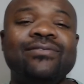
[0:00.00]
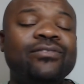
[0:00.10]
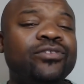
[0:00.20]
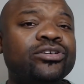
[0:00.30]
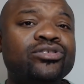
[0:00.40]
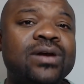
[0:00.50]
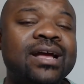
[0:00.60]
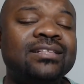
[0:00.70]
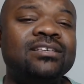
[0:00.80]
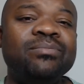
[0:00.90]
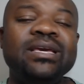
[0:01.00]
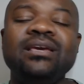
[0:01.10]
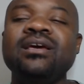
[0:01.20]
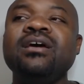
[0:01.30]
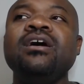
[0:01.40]
If you're trying to be
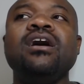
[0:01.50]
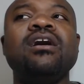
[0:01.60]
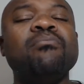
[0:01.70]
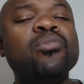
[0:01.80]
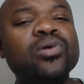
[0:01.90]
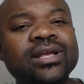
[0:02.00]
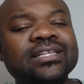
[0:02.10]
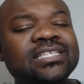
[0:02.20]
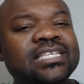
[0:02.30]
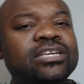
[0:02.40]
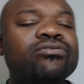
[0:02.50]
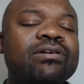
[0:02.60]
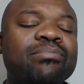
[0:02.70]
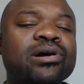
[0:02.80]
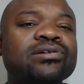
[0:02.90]
a more considerate
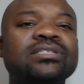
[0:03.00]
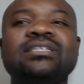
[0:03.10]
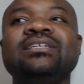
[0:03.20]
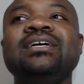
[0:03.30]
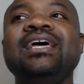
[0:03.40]
person,